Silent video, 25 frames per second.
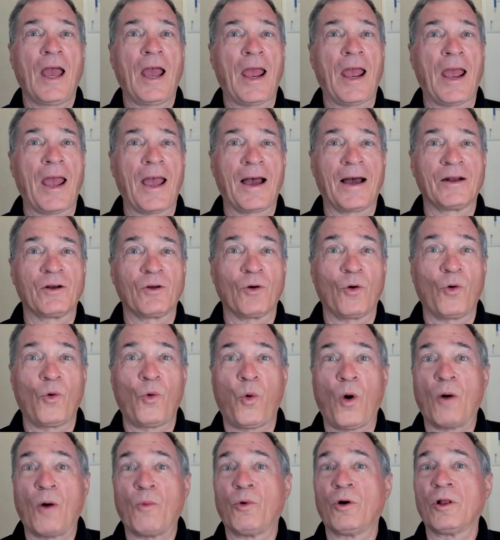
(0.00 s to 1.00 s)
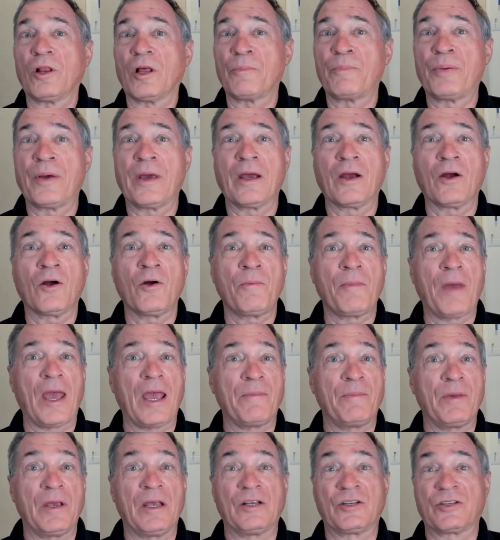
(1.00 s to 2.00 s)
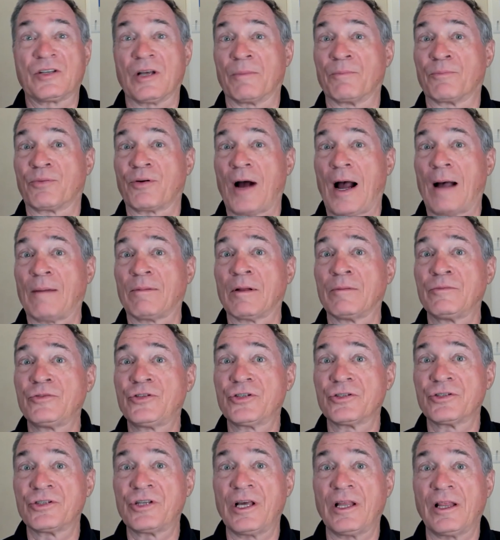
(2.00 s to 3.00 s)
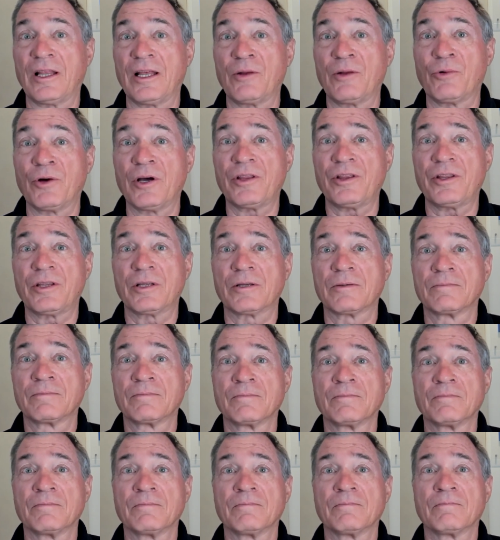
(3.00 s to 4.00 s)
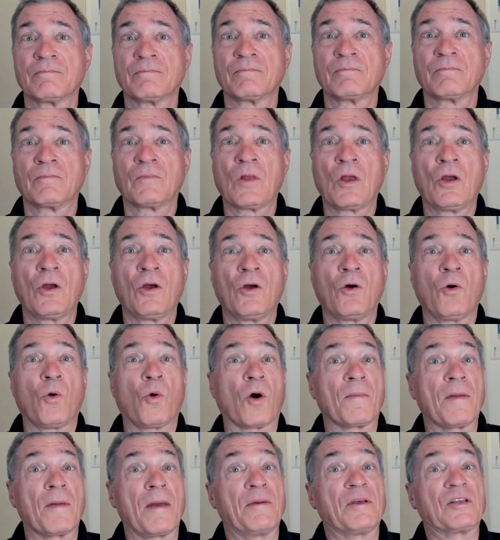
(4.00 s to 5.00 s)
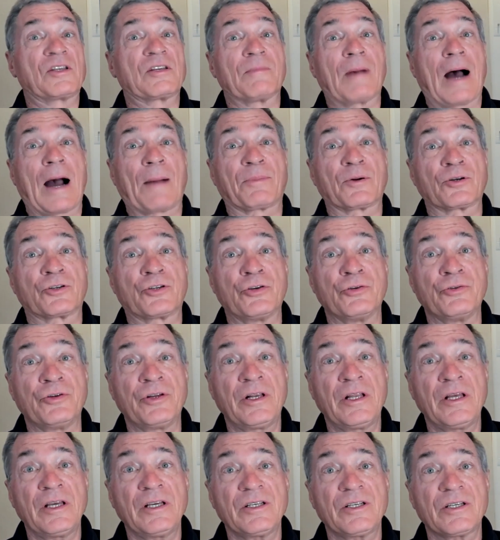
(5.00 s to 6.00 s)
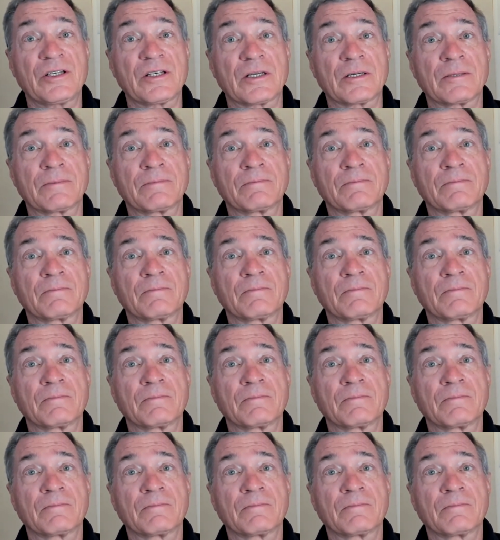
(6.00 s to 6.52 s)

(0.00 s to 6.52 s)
And what will appear may be some problems you're dealing with, or maybe some opportunities.